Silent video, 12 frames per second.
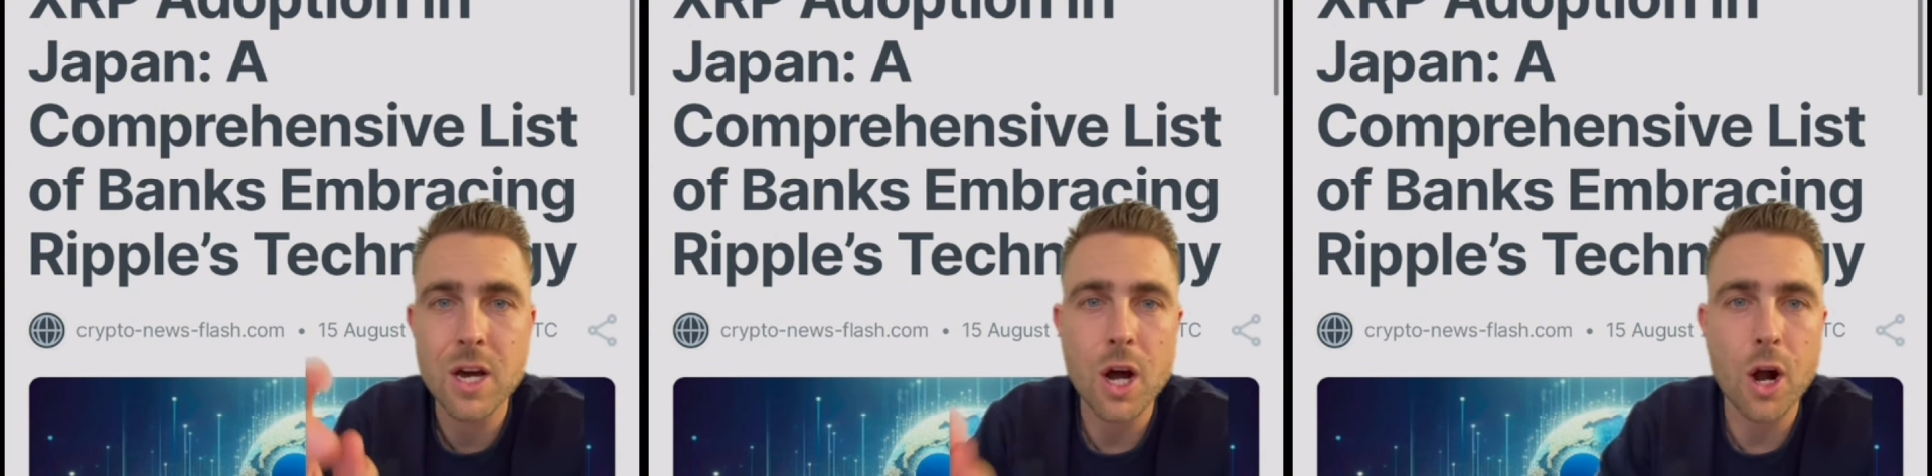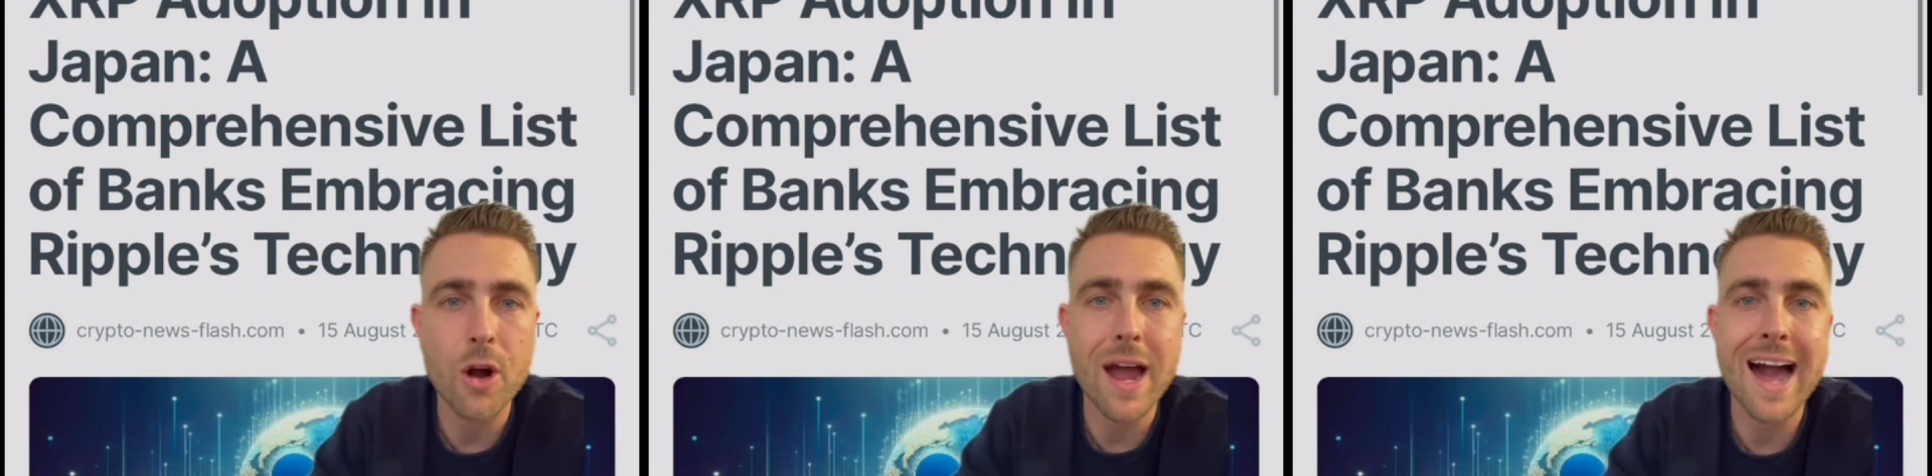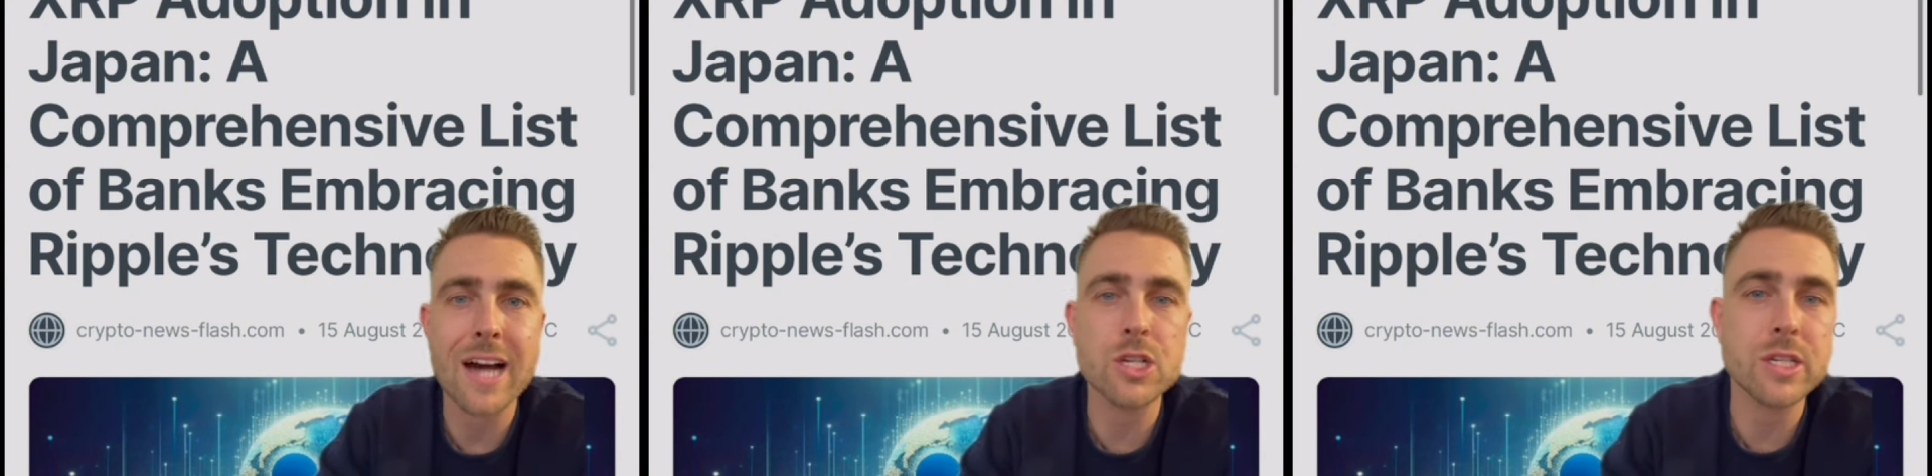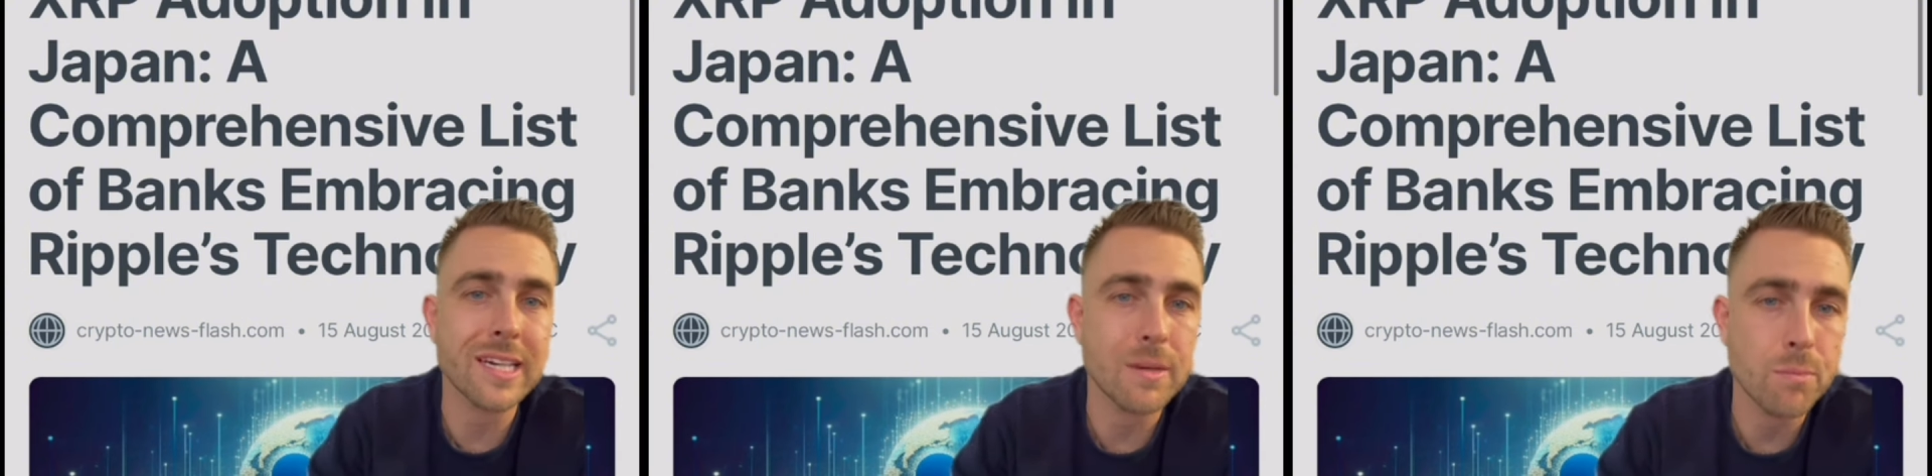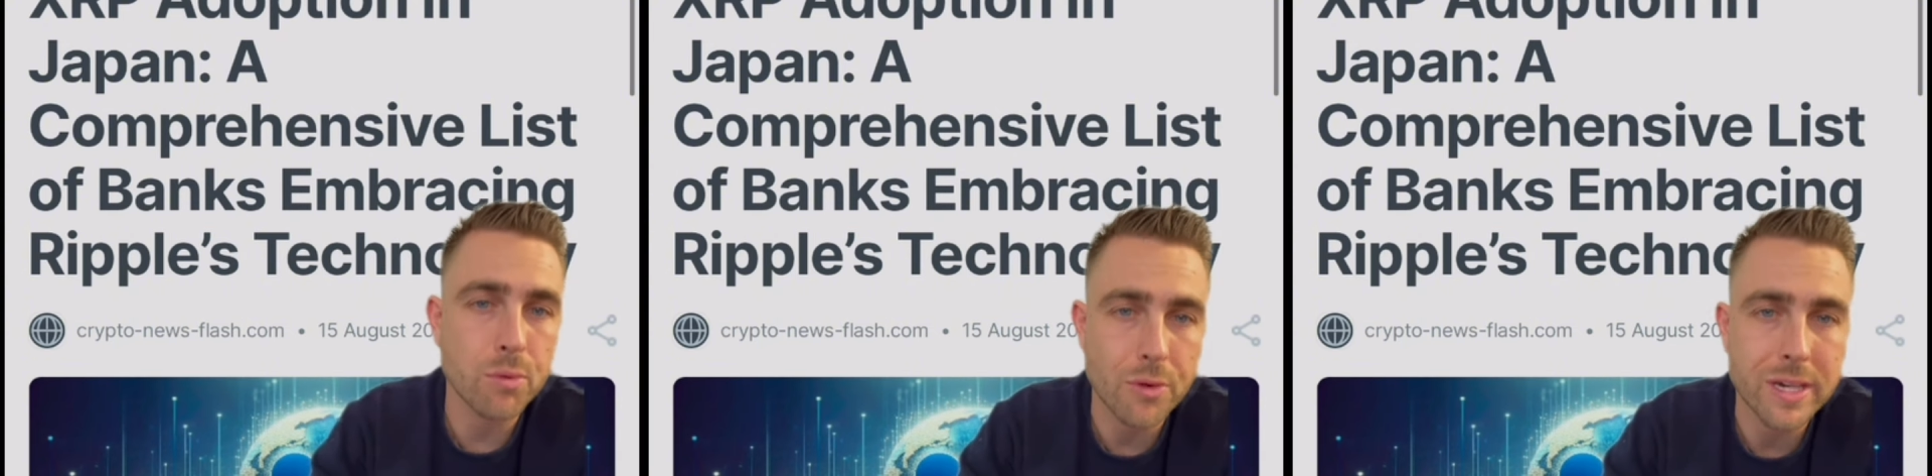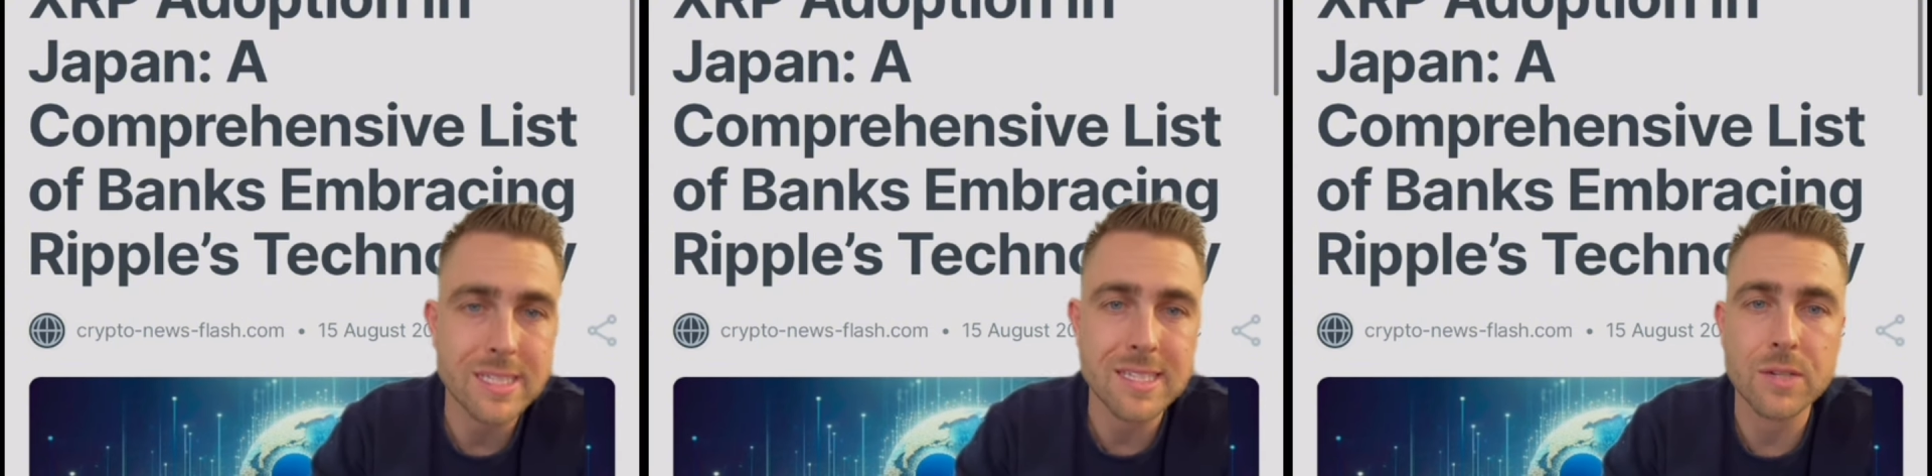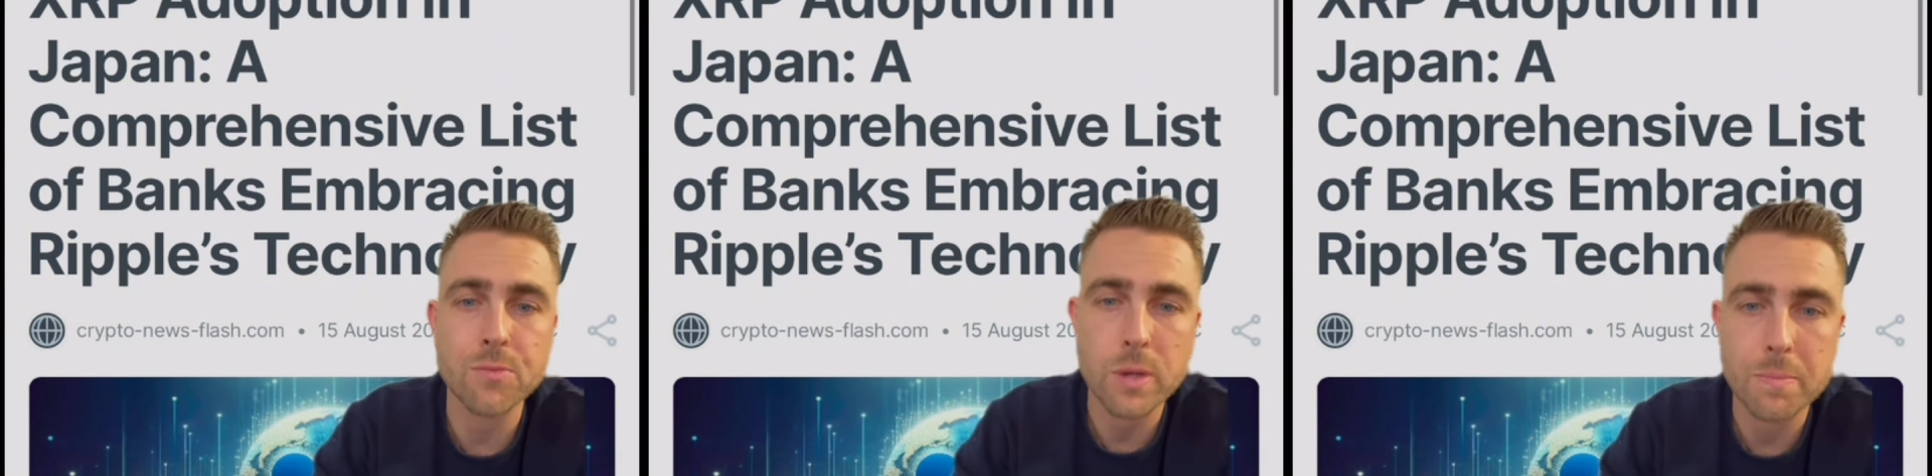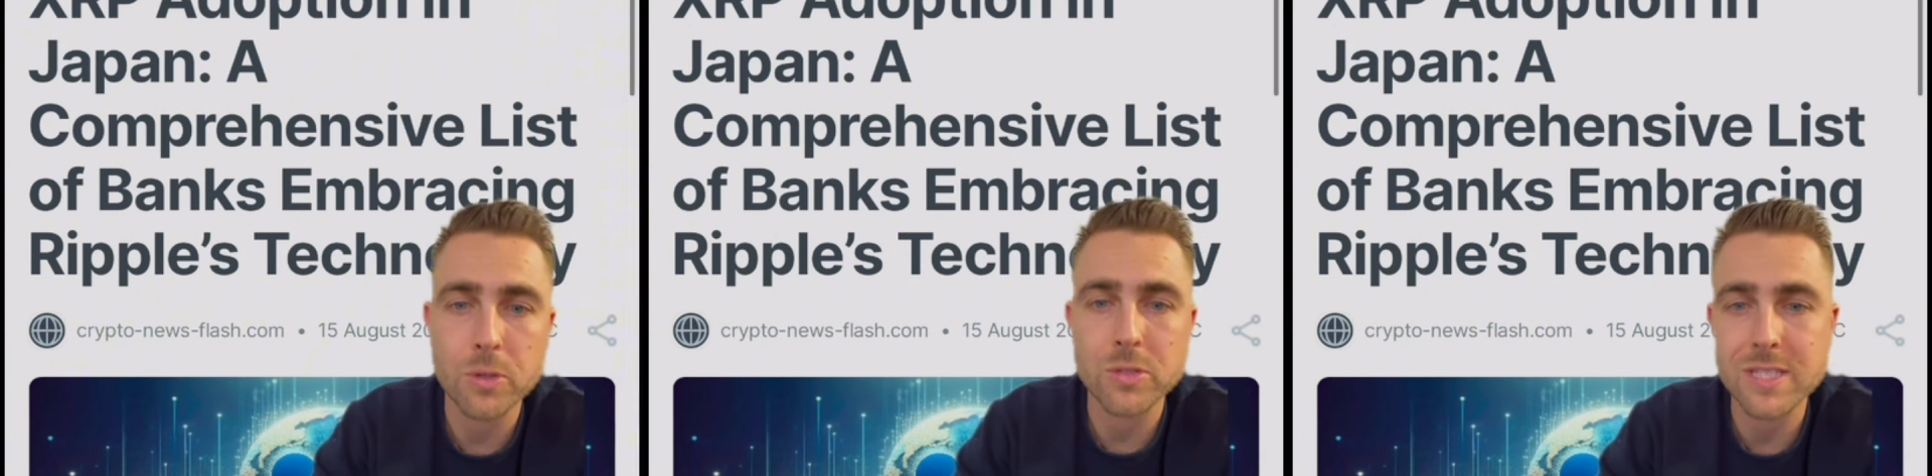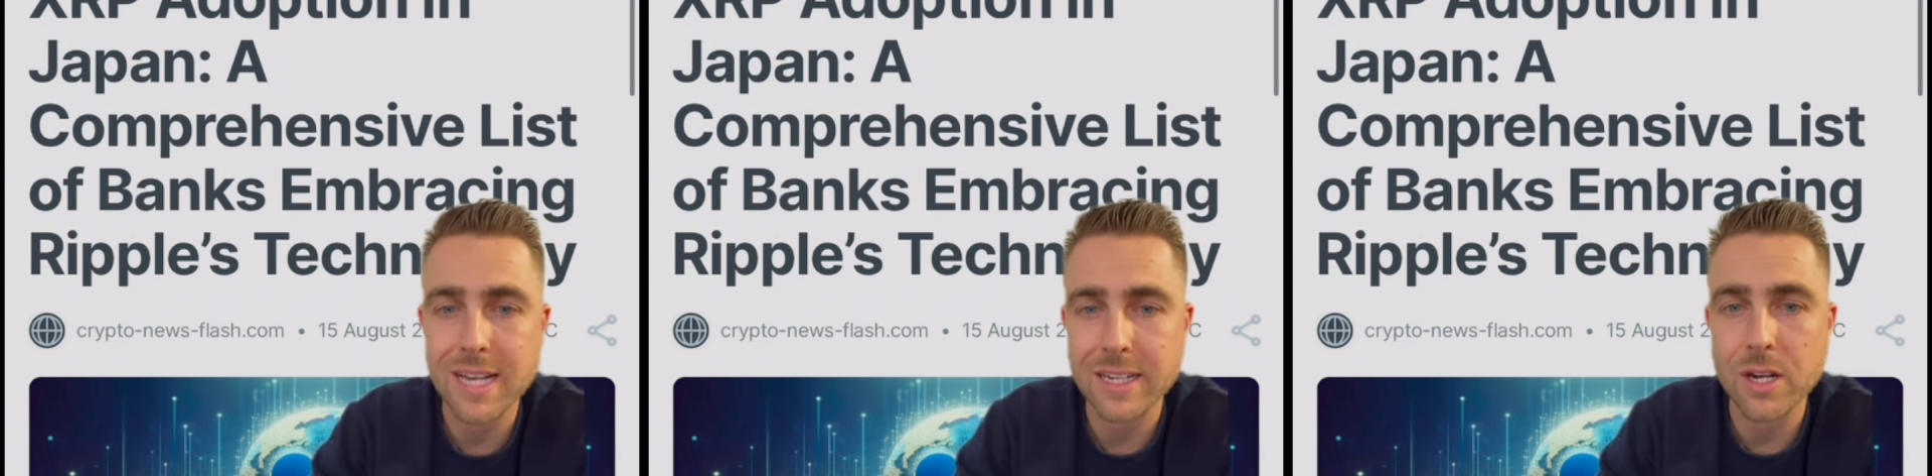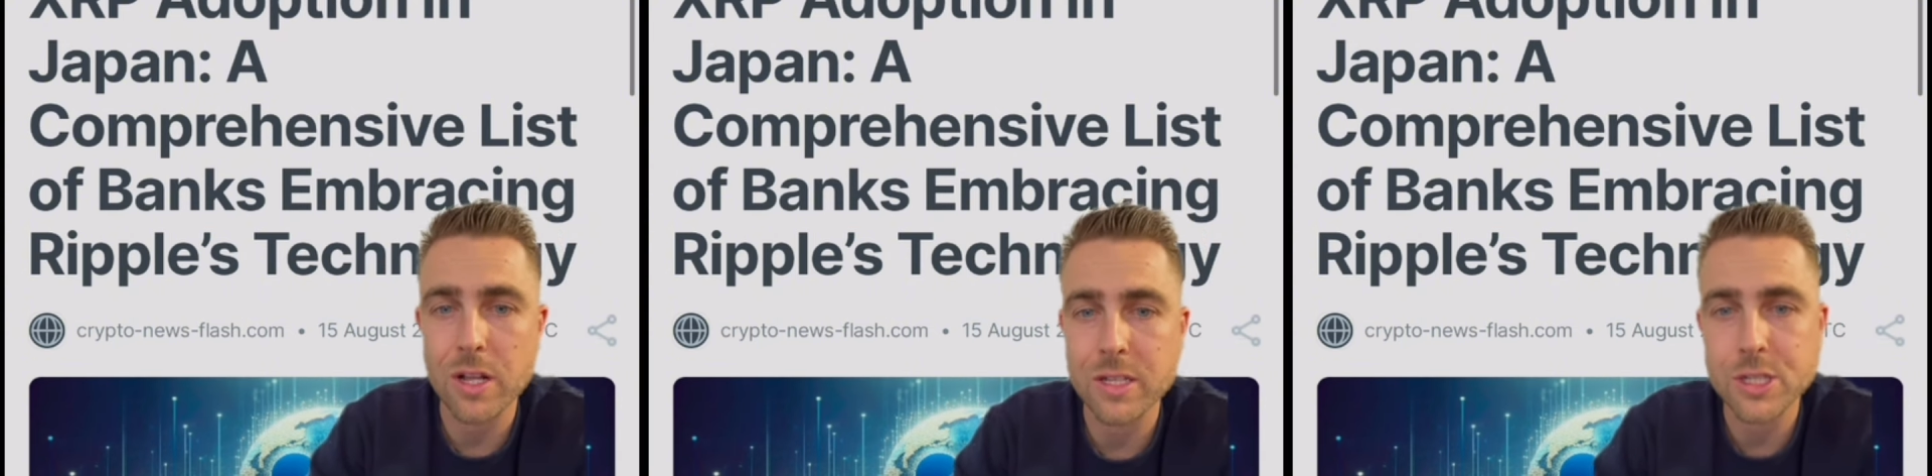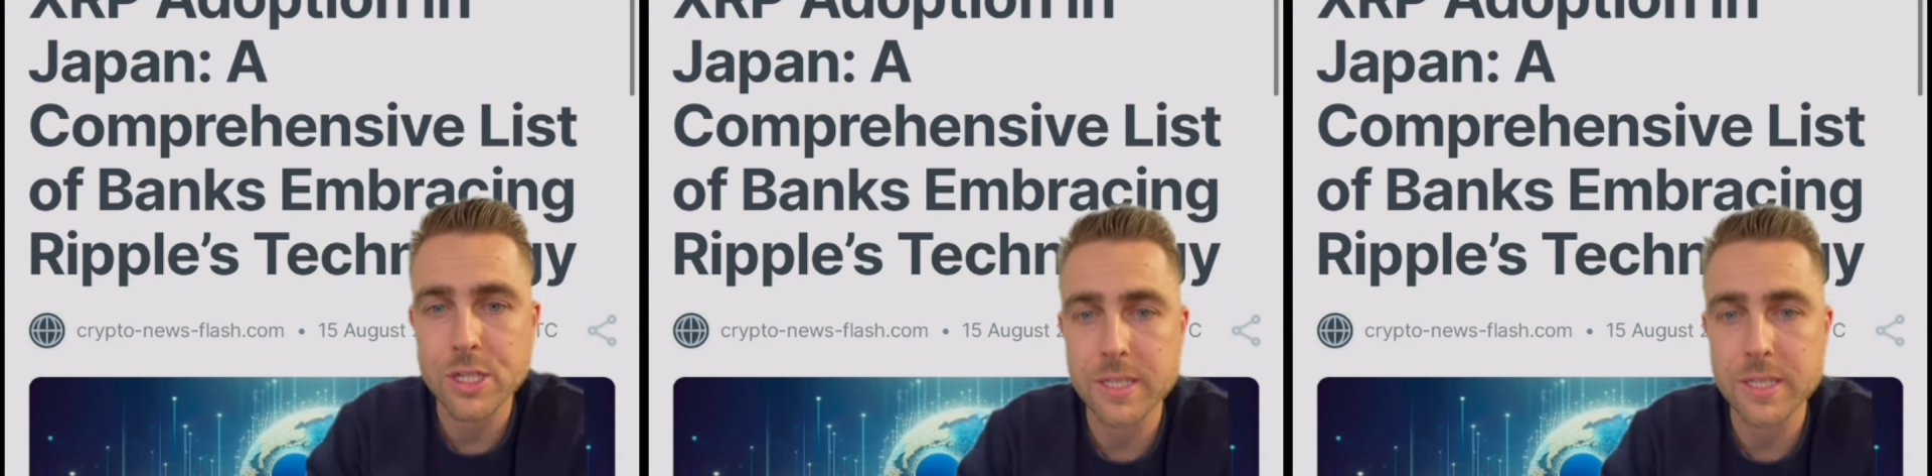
are actually embracing Ripple's technology.